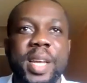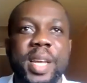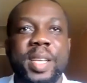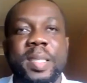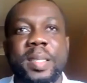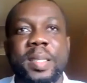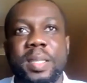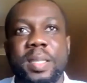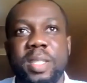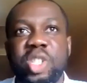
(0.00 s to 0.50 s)

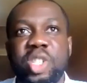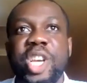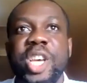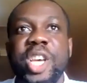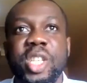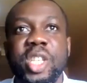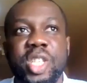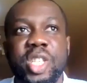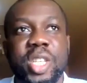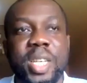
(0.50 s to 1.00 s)
there is
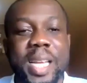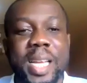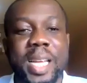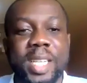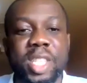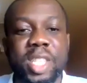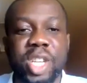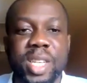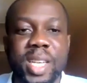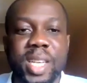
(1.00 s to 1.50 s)
change,
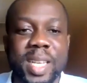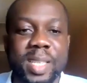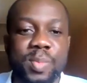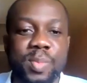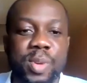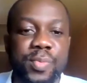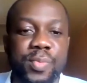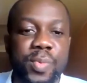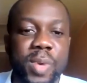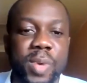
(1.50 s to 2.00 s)
that change
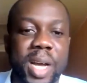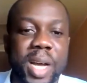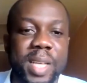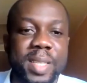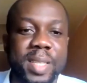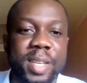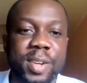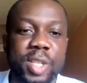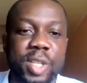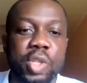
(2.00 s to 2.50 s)
has been
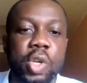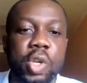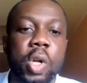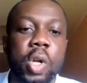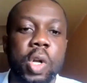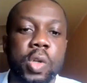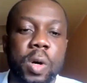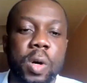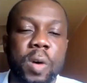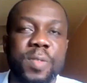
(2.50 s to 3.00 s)
as a
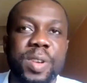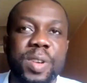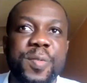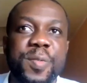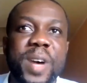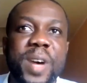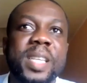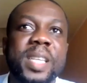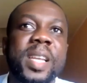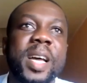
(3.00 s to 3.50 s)
result of the
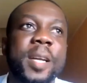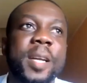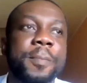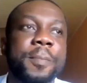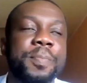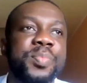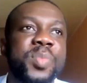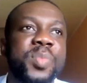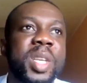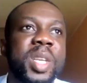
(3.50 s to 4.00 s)
fact
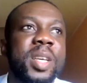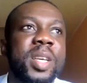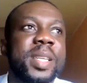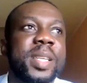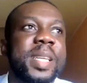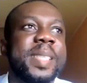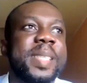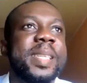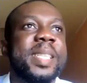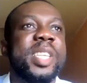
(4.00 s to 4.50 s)
that
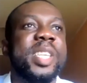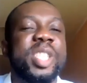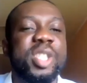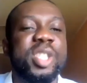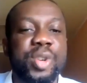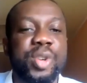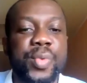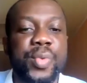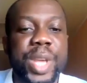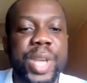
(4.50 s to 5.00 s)
the
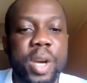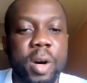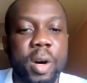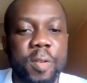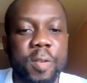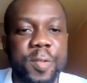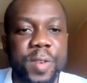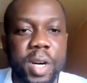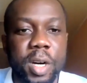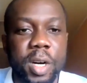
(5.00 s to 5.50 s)
citizenry
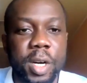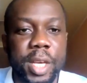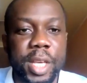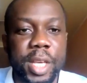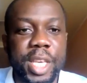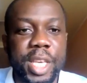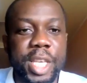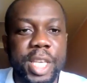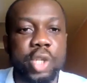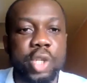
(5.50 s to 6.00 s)
of a uh,
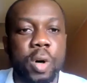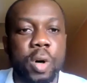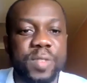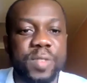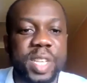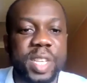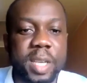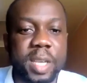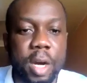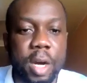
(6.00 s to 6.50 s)
each
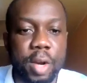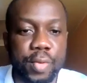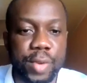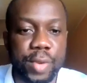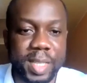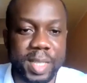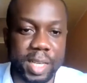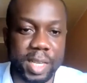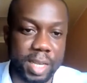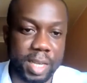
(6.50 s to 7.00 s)
of these
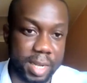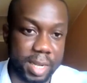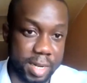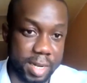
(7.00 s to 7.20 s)
countries,